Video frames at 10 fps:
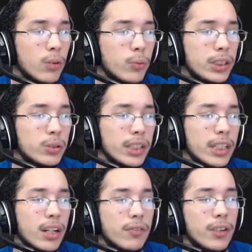we traded
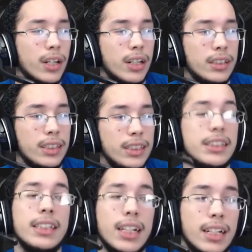off
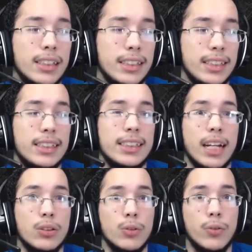the
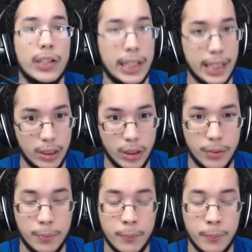Zatu for the Claydol.